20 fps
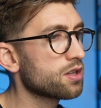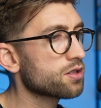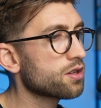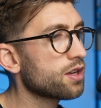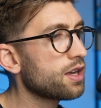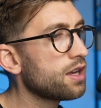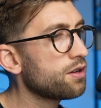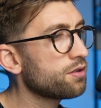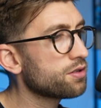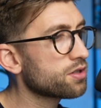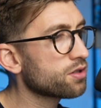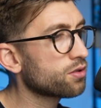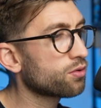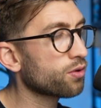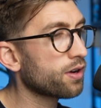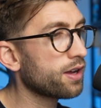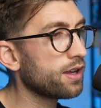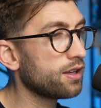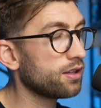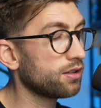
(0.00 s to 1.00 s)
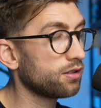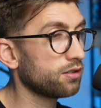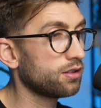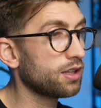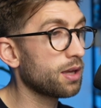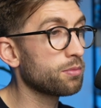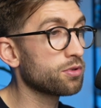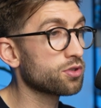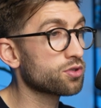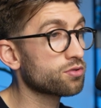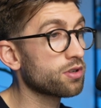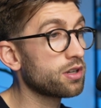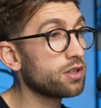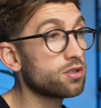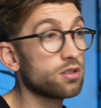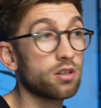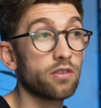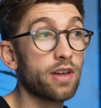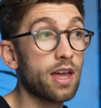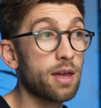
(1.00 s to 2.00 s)
So here is a great
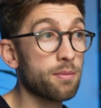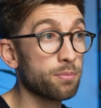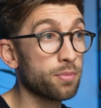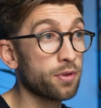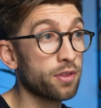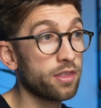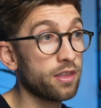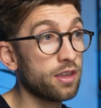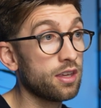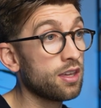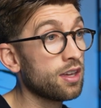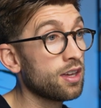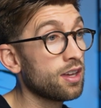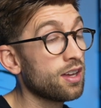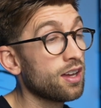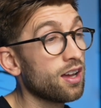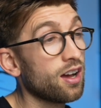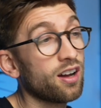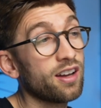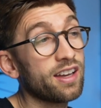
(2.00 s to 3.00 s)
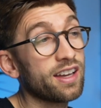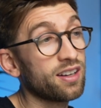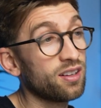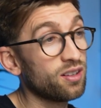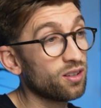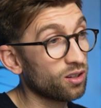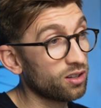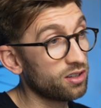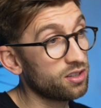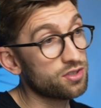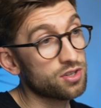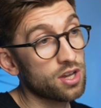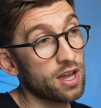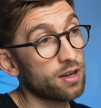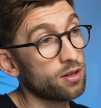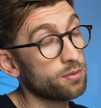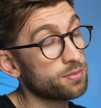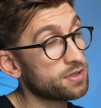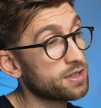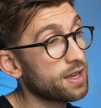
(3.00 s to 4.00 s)
demonstration of empathy. I acknowledge
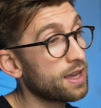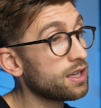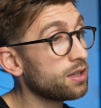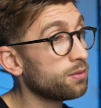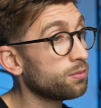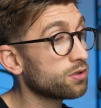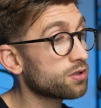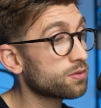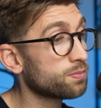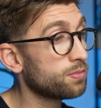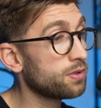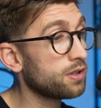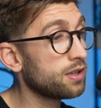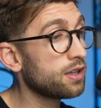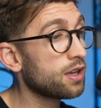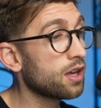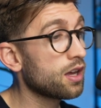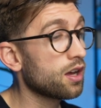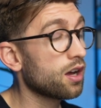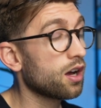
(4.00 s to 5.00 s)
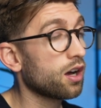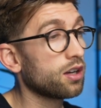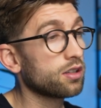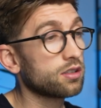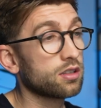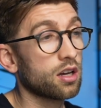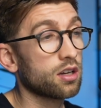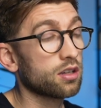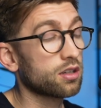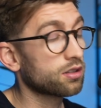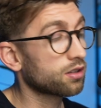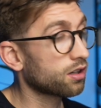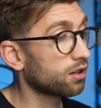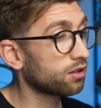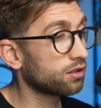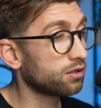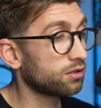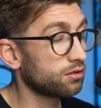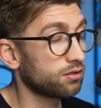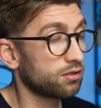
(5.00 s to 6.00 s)
how upset you must be. I, I
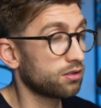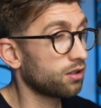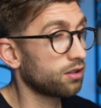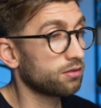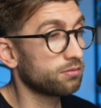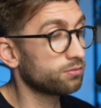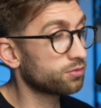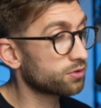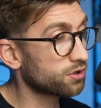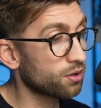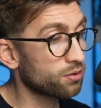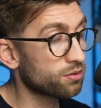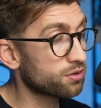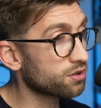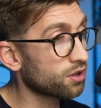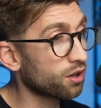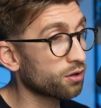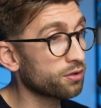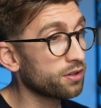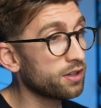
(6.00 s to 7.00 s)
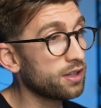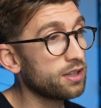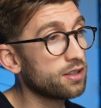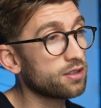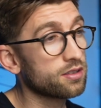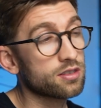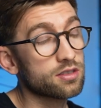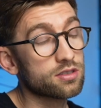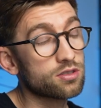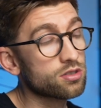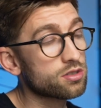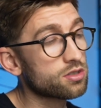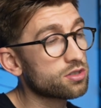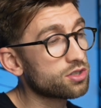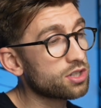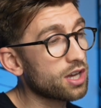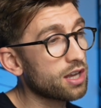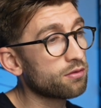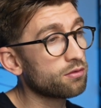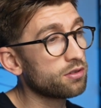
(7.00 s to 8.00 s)
can't, I'm so sorry. And just
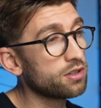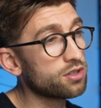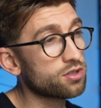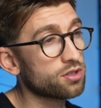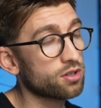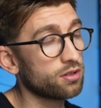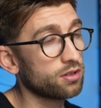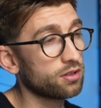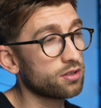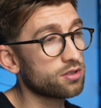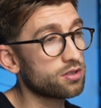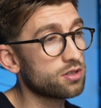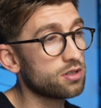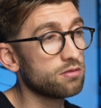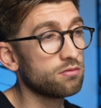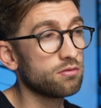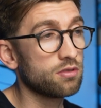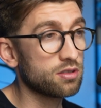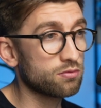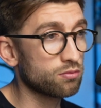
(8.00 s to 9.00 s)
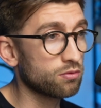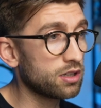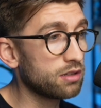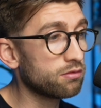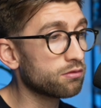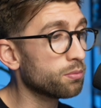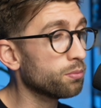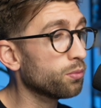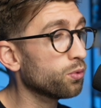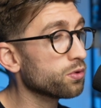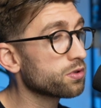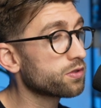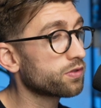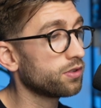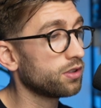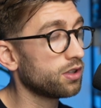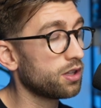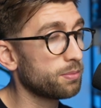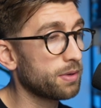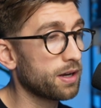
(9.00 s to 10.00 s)
generally showing that she is really
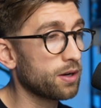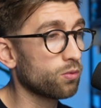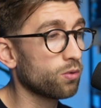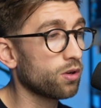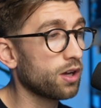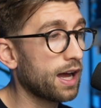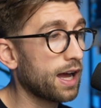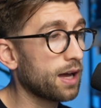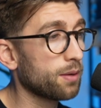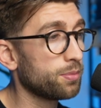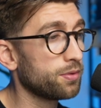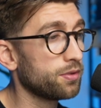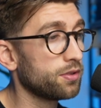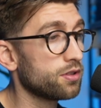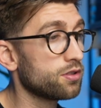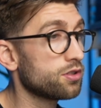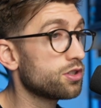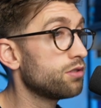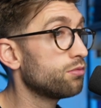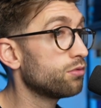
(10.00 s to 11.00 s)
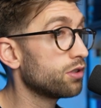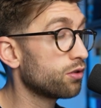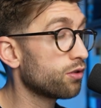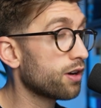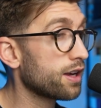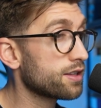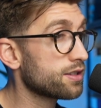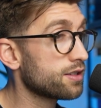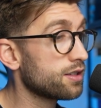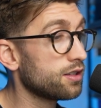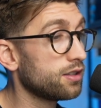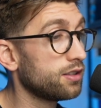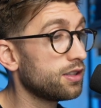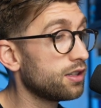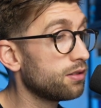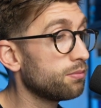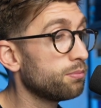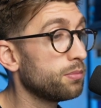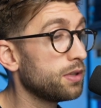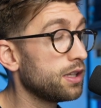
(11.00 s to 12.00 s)
remorseful about what happened and she regrets it and
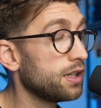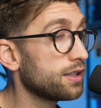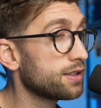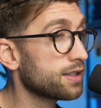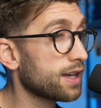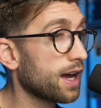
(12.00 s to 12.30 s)
didn't mean it to